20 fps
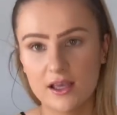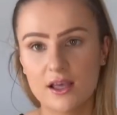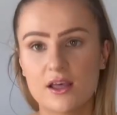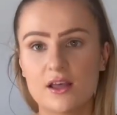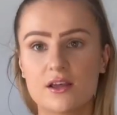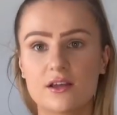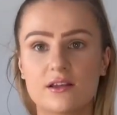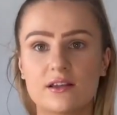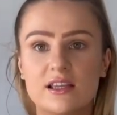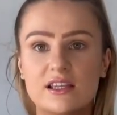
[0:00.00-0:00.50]

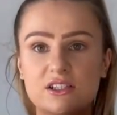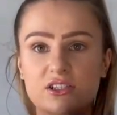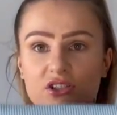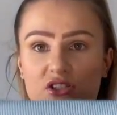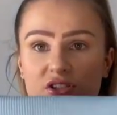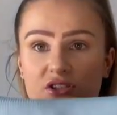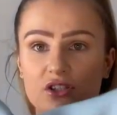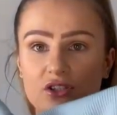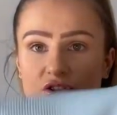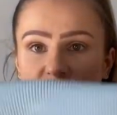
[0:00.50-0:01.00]
it's
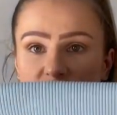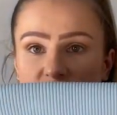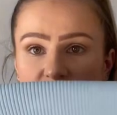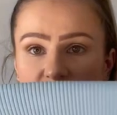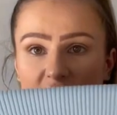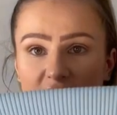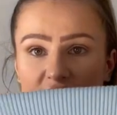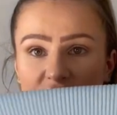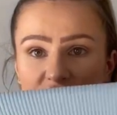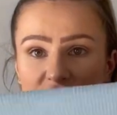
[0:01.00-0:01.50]

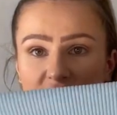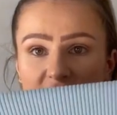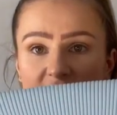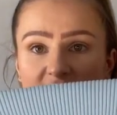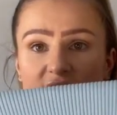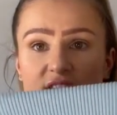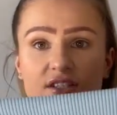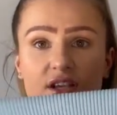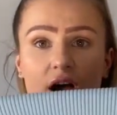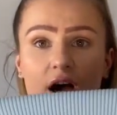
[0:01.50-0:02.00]
stretchy
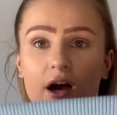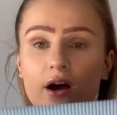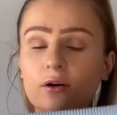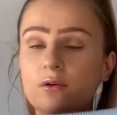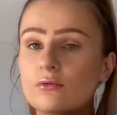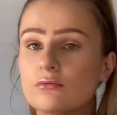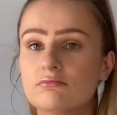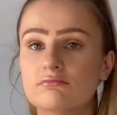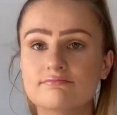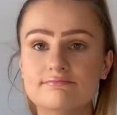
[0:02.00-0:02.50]
so
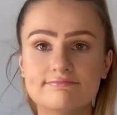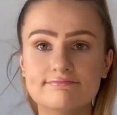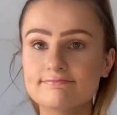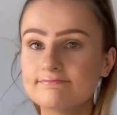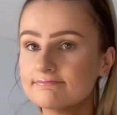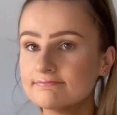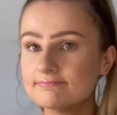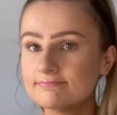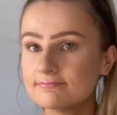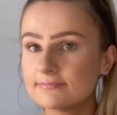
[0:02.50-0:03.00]

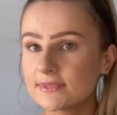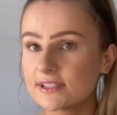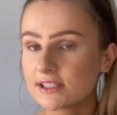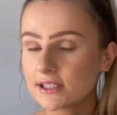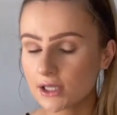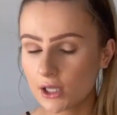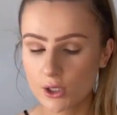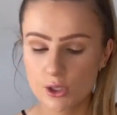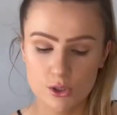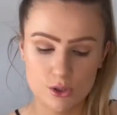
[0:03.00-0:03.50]
there's
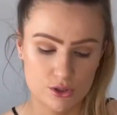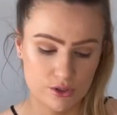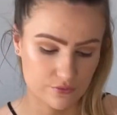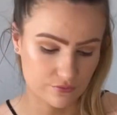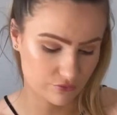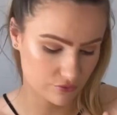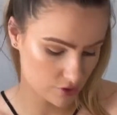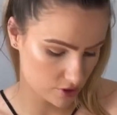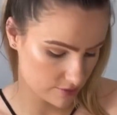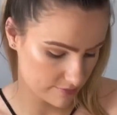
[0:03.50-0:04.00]
loads of
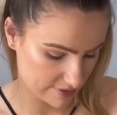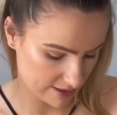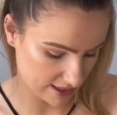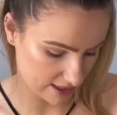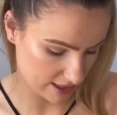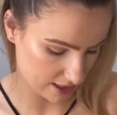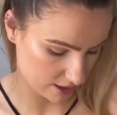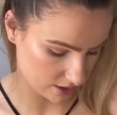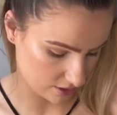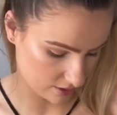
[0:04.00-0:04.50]
room in
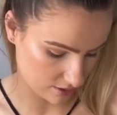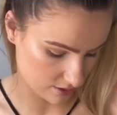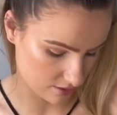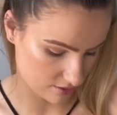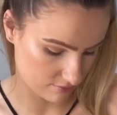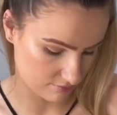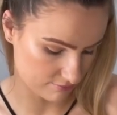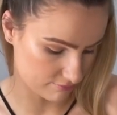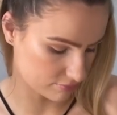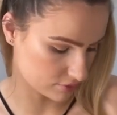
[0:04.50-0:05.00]
it you can
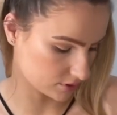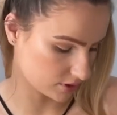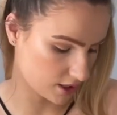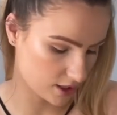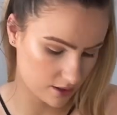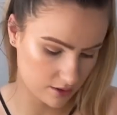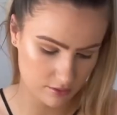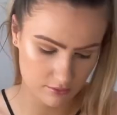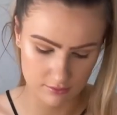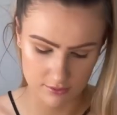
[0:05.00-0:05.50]

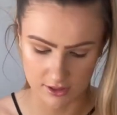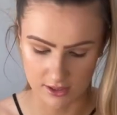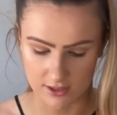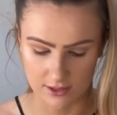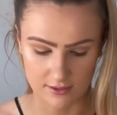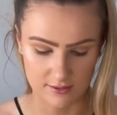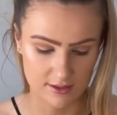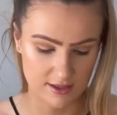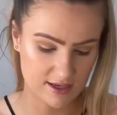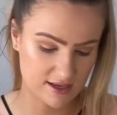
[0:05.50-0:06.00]
blow you
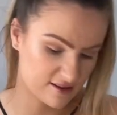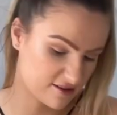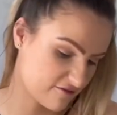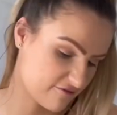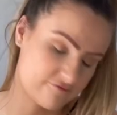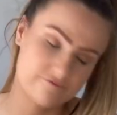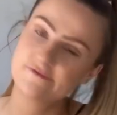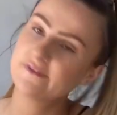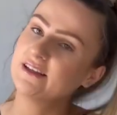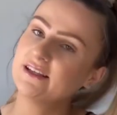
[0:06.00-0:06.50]
can eat a
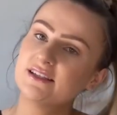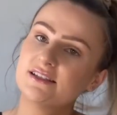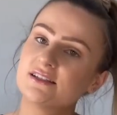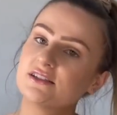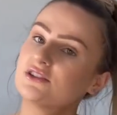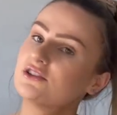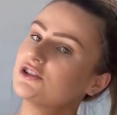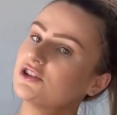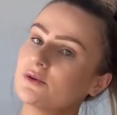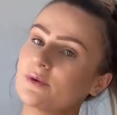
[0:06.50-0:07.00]
feast
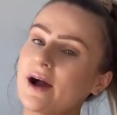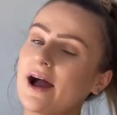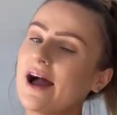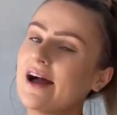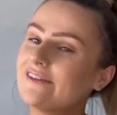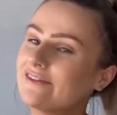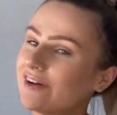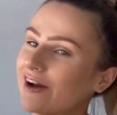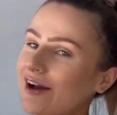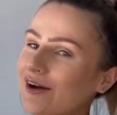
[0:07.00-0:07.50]
do
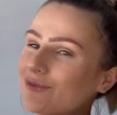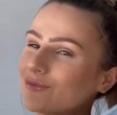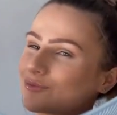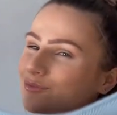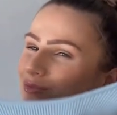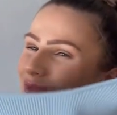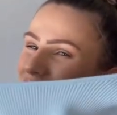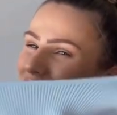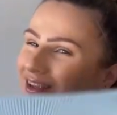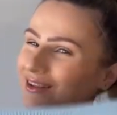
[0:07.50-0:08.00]
whatever
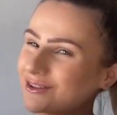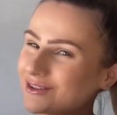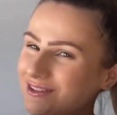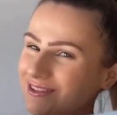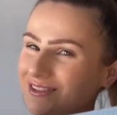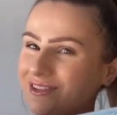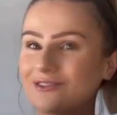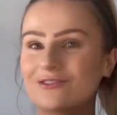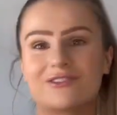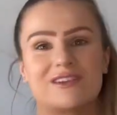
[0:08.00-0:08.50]
you'll
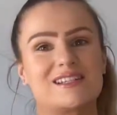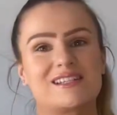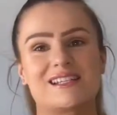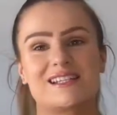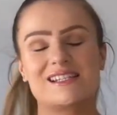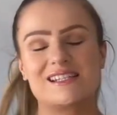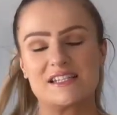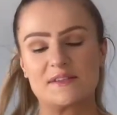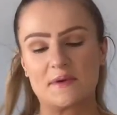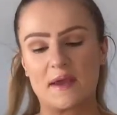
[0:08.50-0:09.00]
still fit
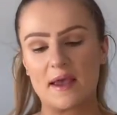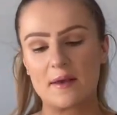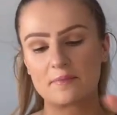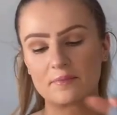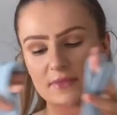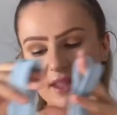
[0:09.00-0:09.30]
into it